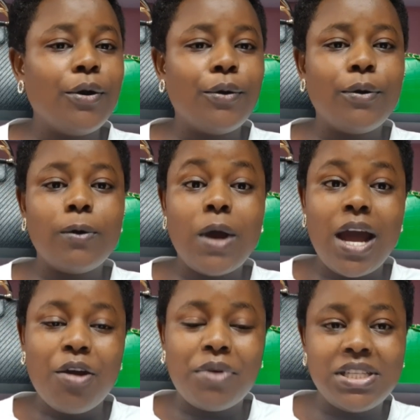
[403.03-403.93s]
oh,
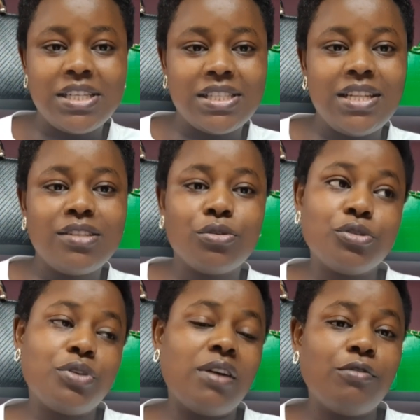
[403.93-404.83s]
how much is this,
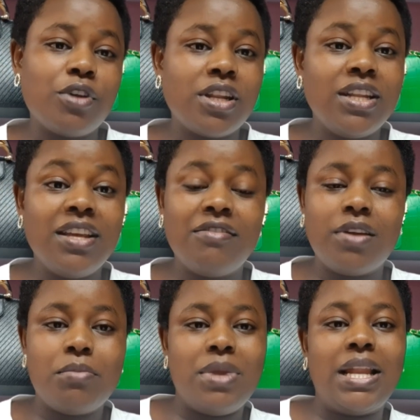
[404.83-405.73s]
because you have already
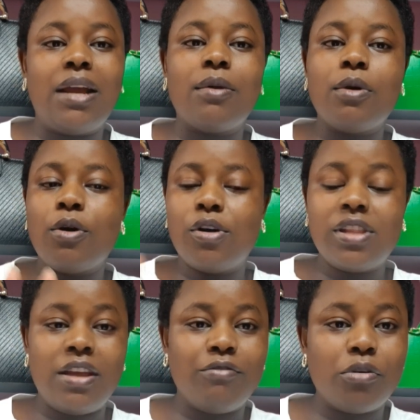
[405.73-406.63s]
given me like all
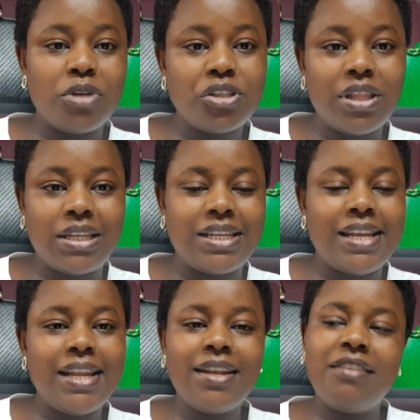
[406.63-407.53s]
the information that I
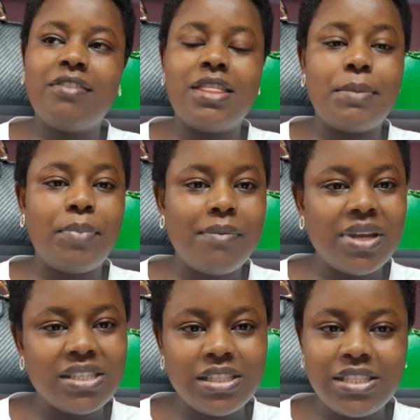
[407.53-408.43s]
need, even the
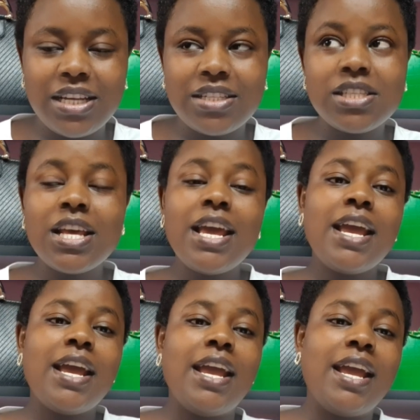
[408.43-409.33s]
payment details
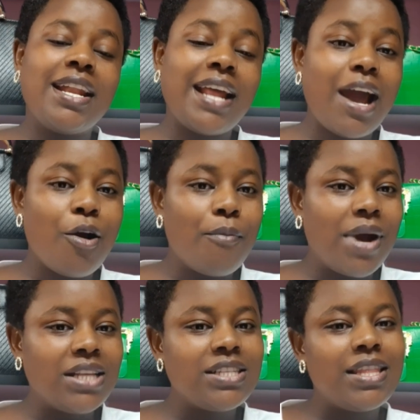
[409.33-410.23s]
and how
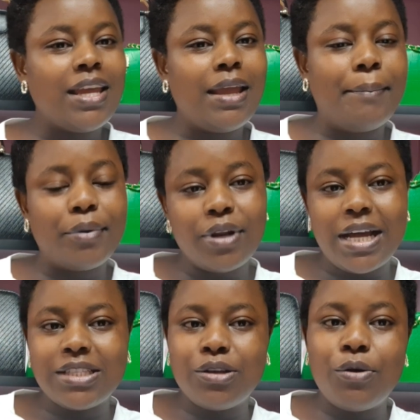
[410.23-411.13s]
much the
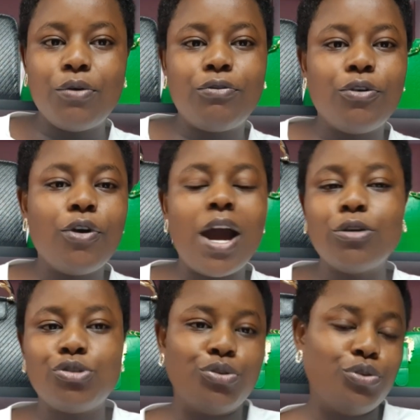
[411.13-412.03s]
products go for,
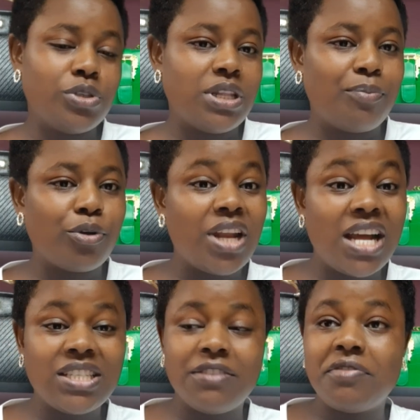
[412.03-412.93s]
how to use the
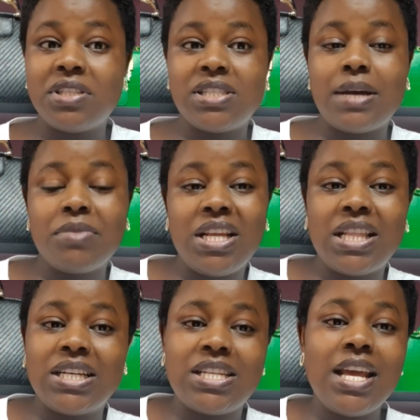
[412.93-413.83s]
product. If it's something
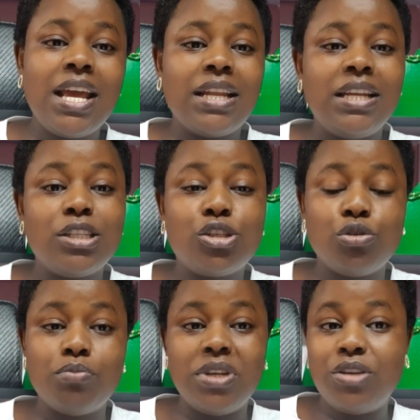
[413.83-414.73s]
that needs
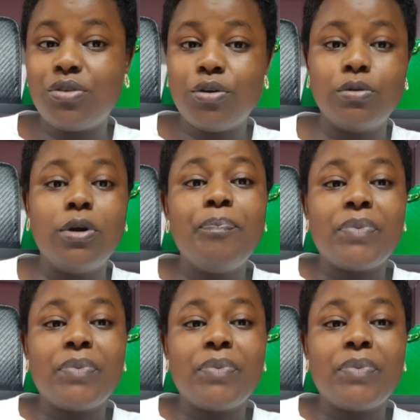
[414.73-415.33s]
to be, you know,